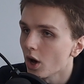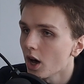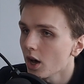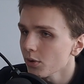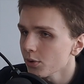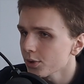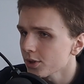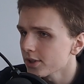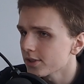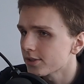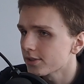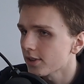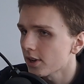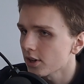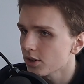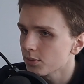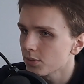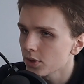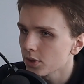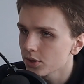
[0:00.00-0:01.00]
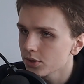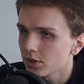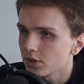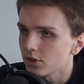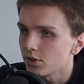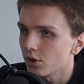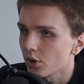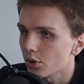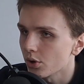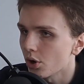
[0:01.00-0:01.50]
how you can start building
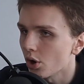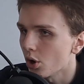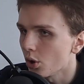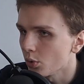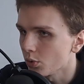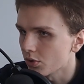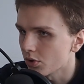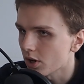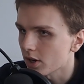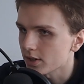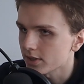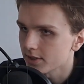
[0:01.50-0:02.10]
your own RAG